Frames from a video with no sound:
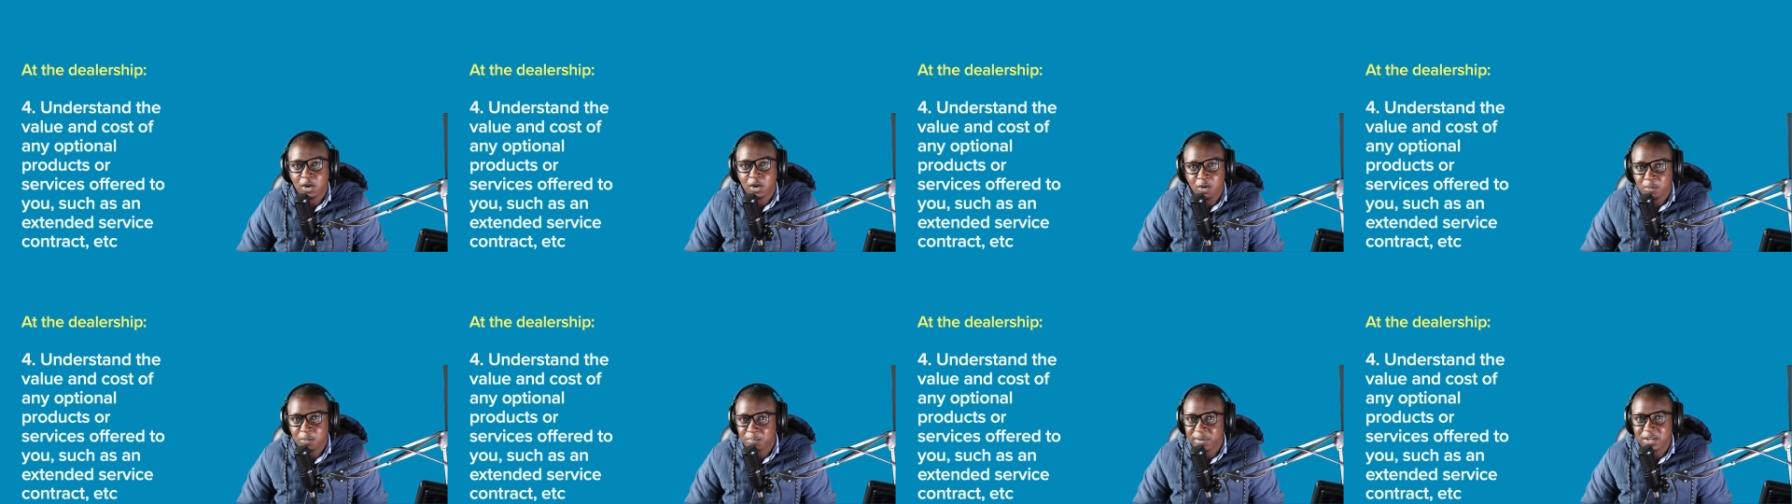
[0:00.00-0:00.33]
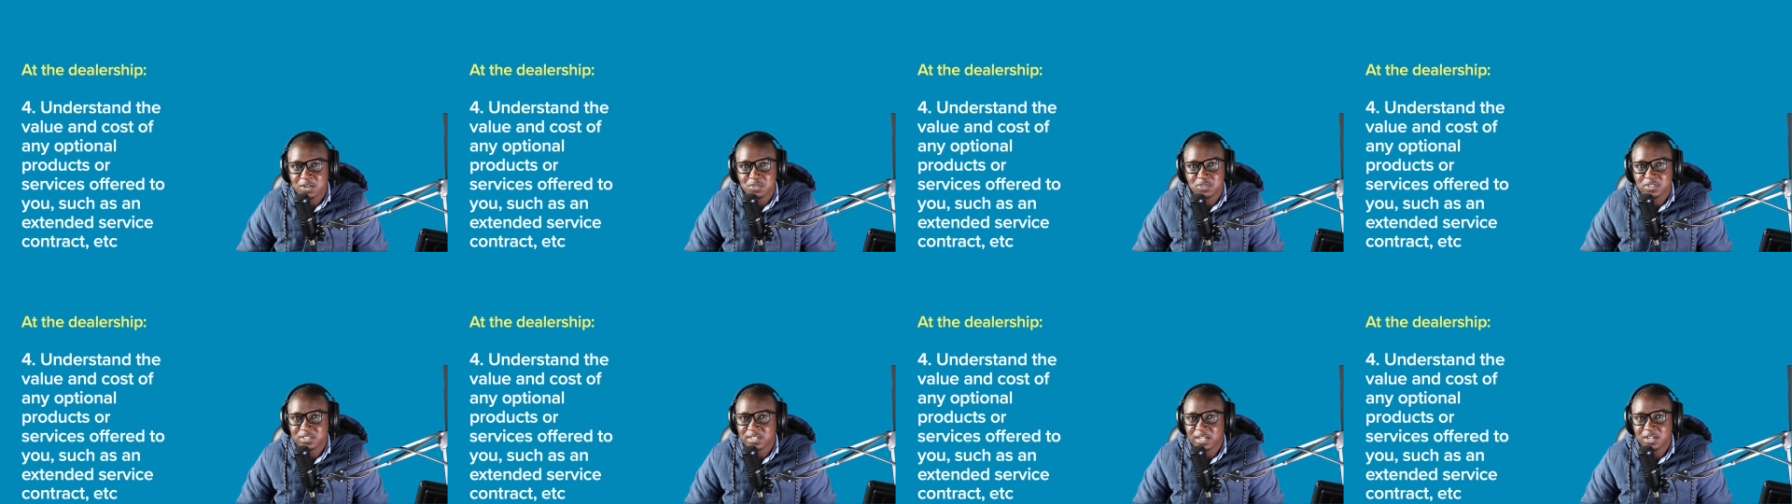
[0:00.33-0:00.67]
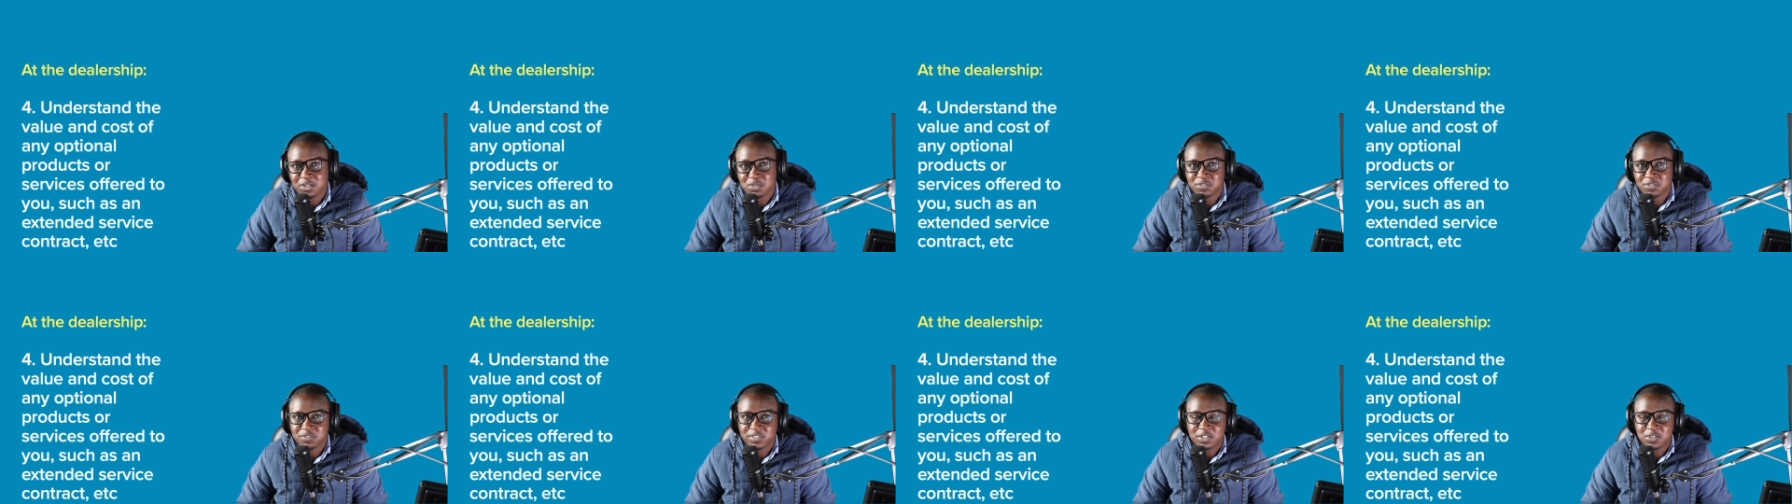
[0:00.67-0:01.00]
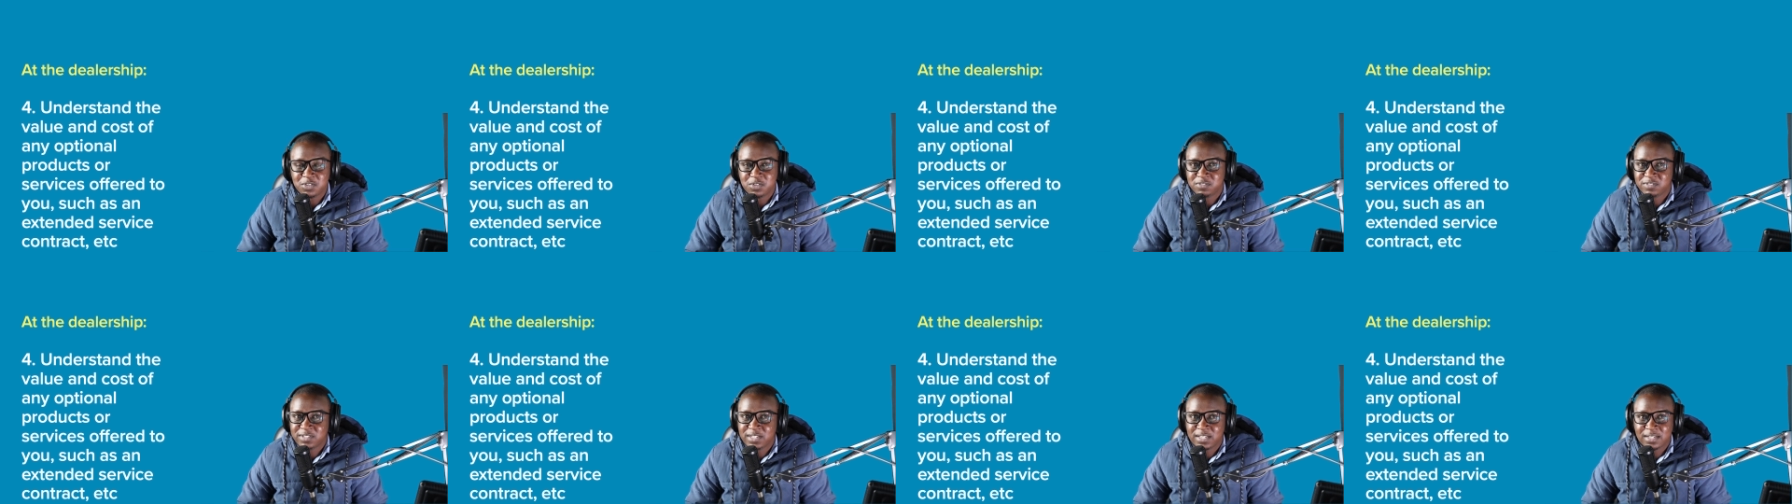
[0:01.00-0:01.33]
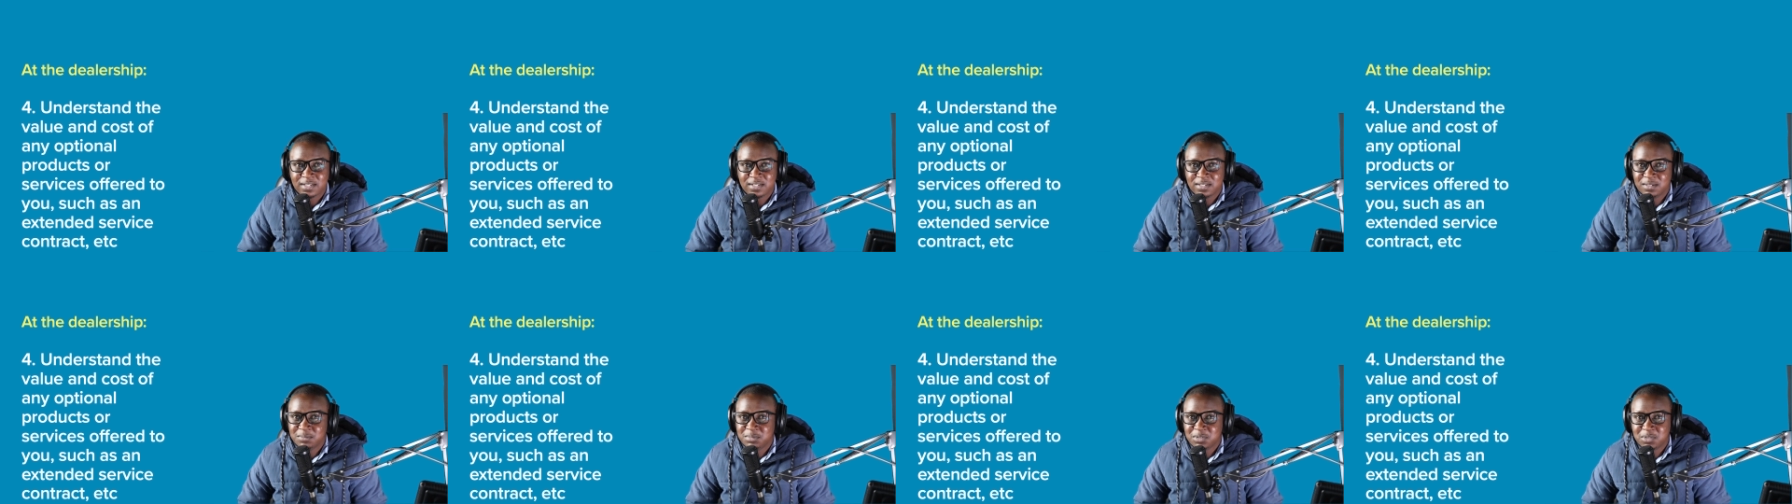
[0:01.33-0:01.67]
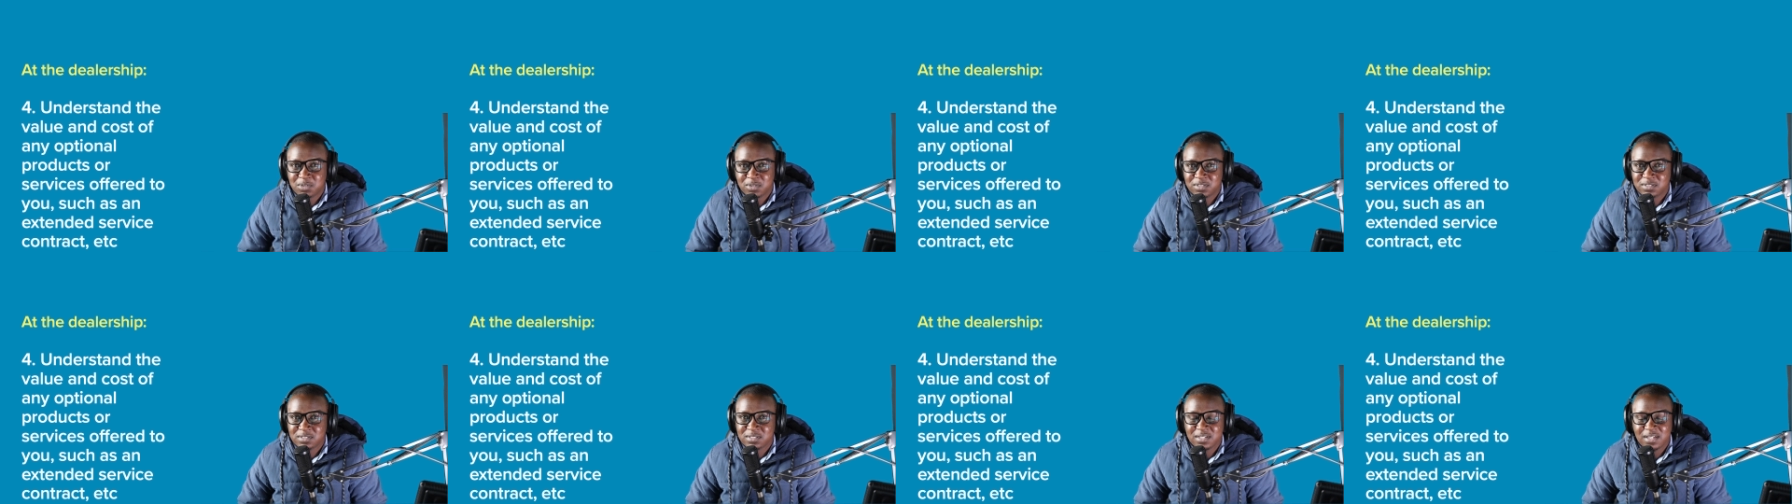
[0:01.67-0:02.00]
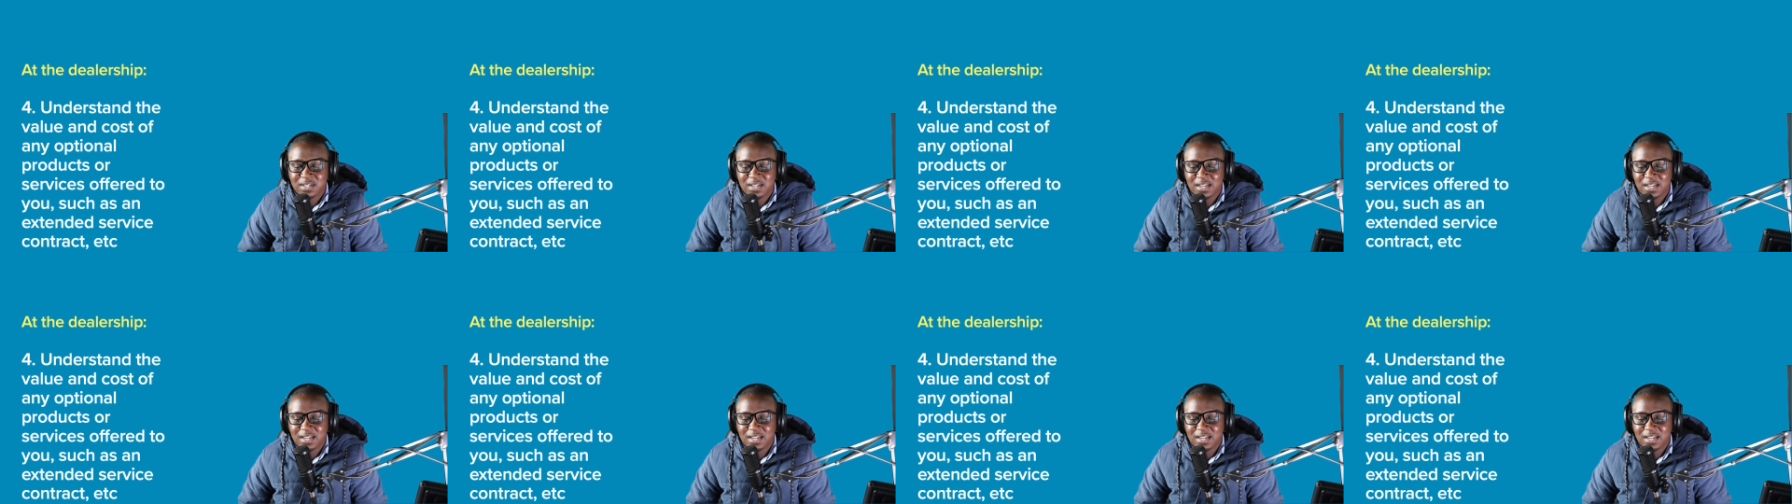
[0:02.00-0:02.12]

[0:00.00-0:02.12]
open your sunroof in your vehicle, because